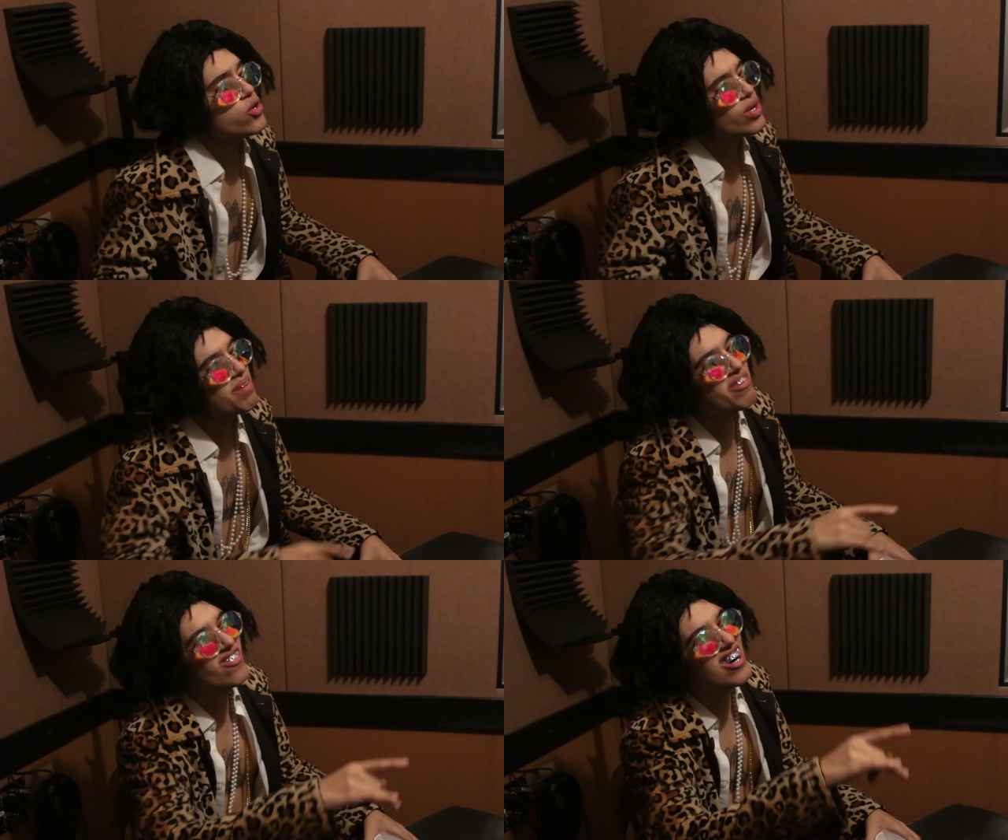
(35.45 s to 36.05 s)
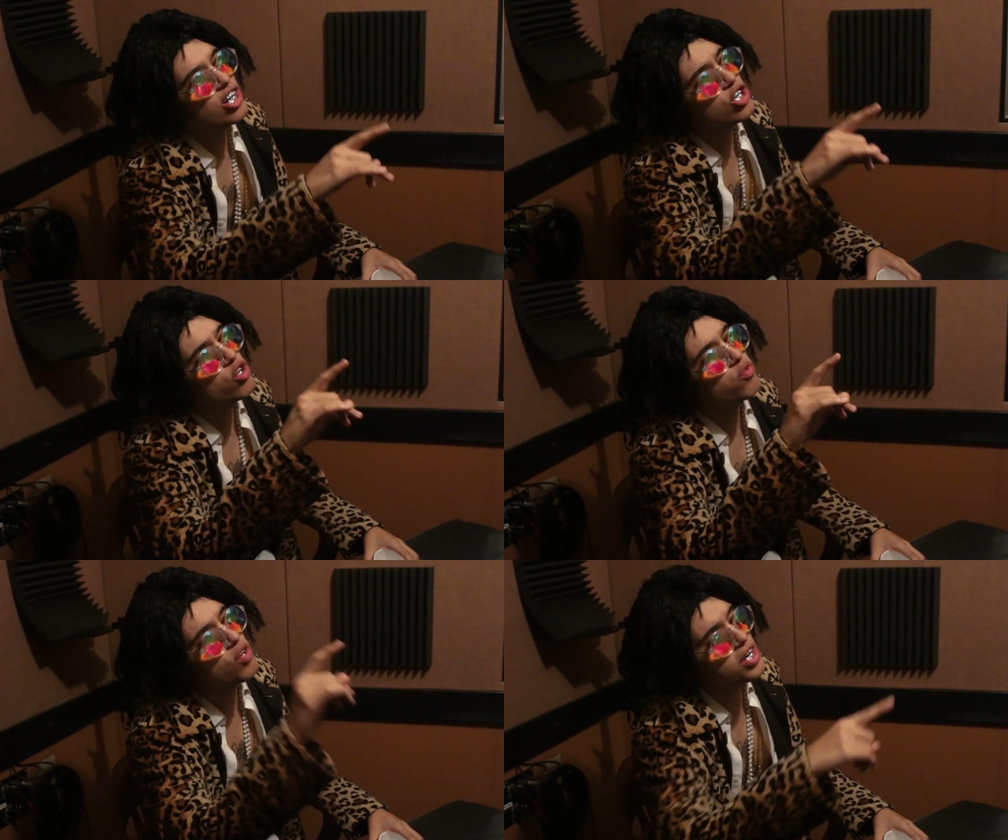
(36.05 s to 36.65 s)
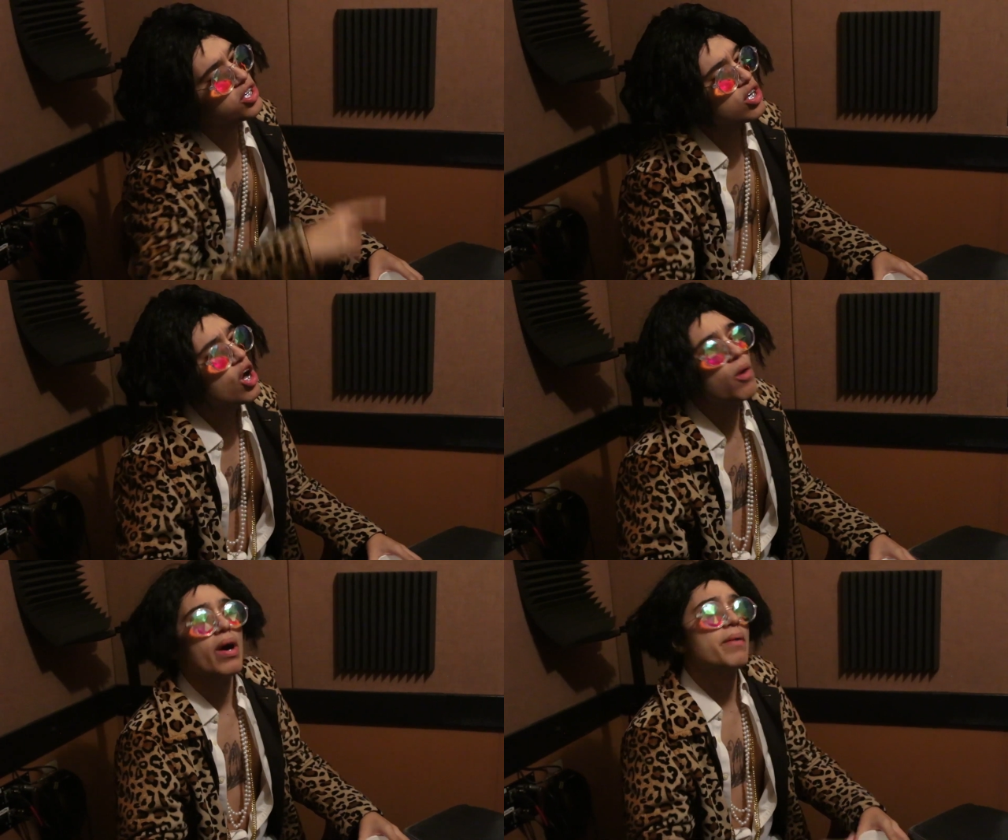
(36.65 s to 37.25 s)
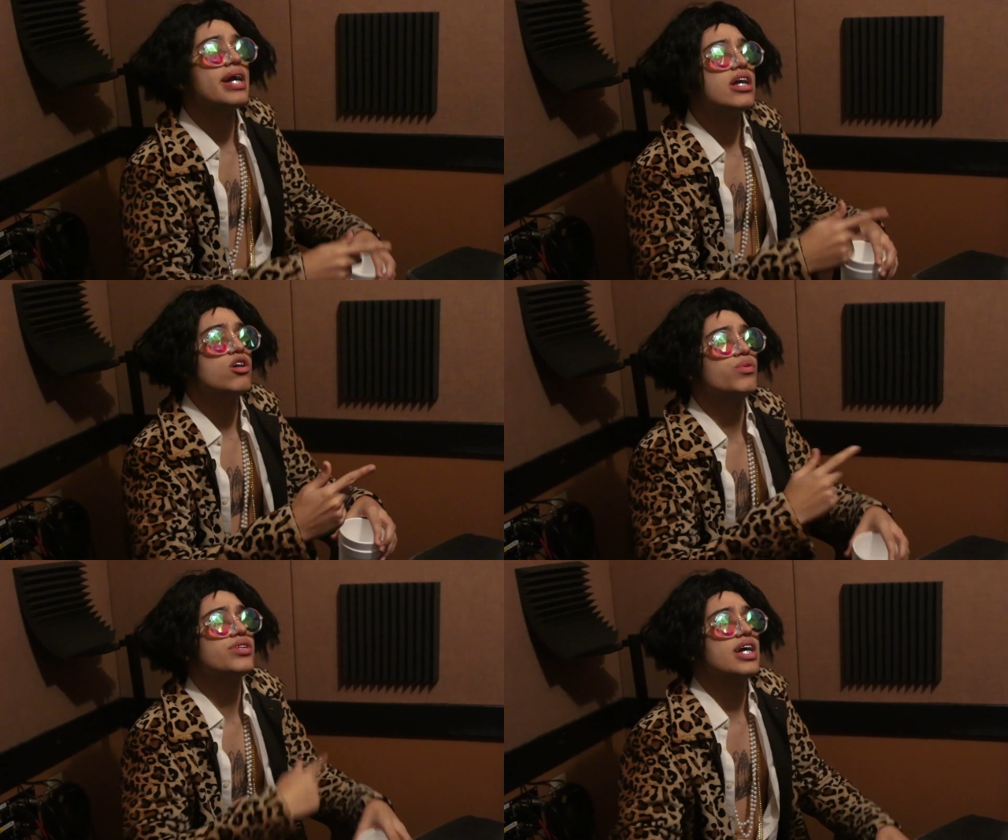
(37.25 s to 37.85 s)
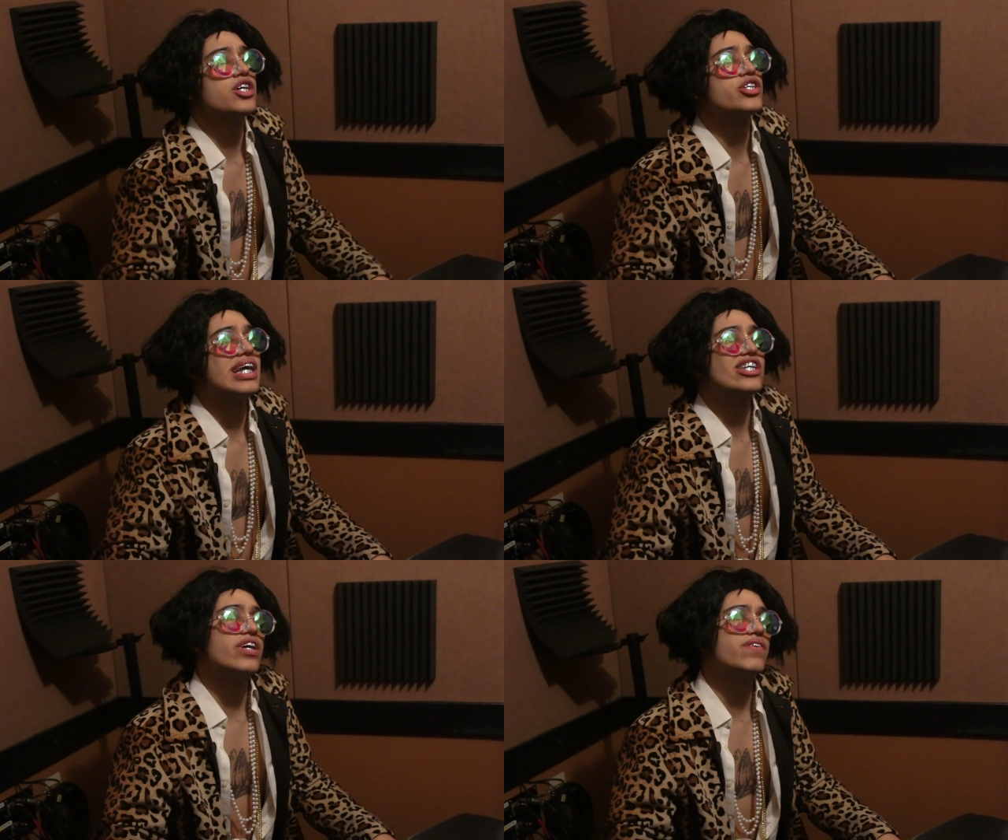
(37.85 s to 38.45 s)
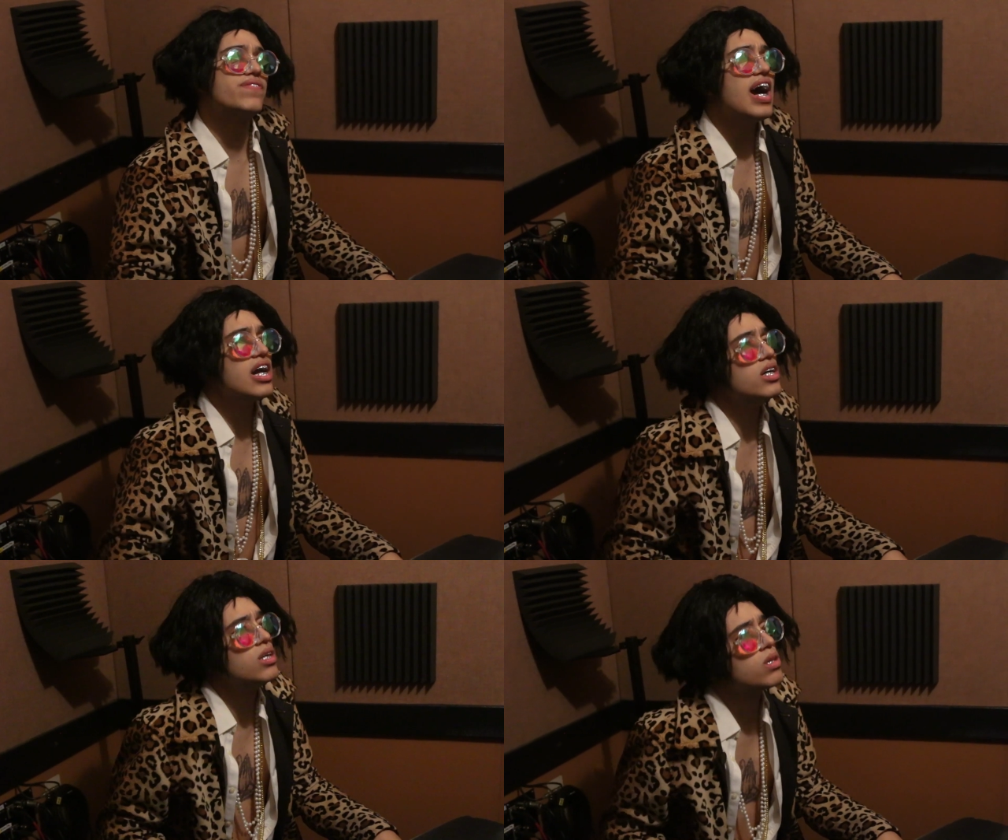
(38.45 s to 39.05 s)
You give me one good reason why we ain't using that shit fire.